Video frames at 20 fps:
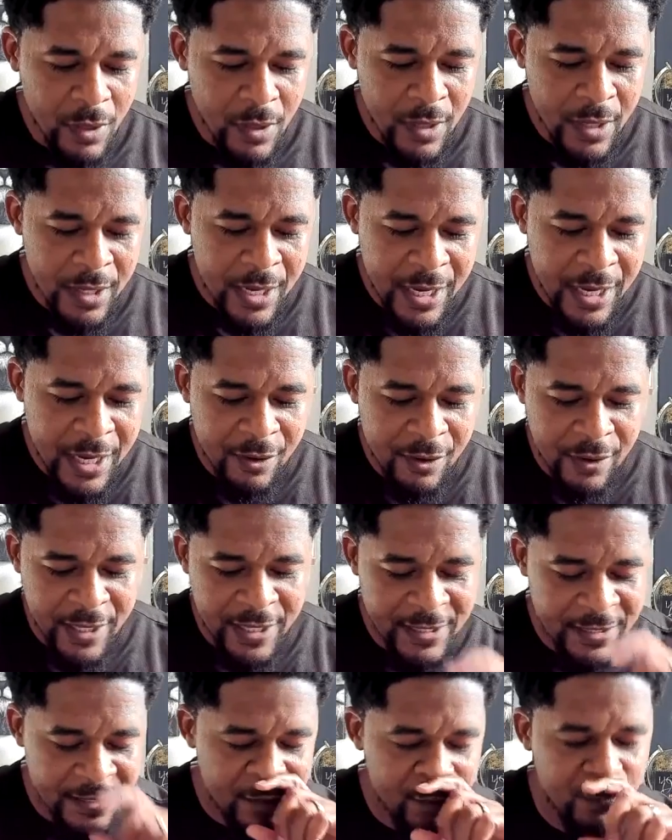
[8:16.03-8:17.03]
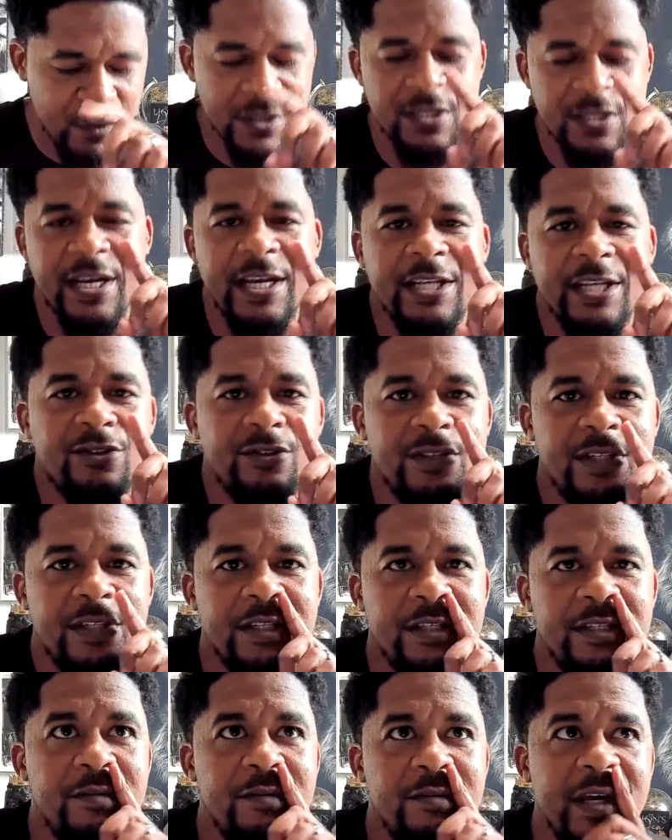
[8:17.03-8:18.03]
here is what's
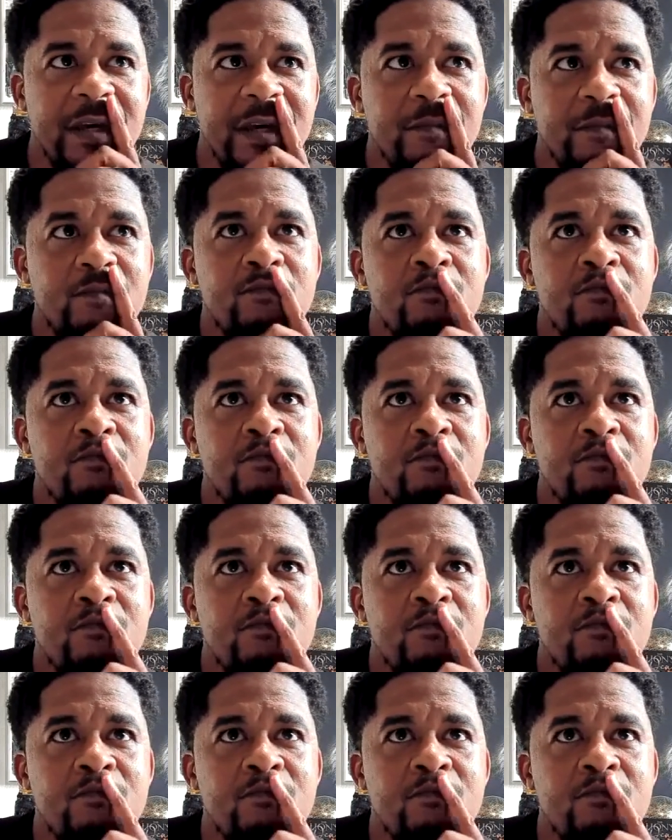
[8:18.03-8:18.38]
interesting to me.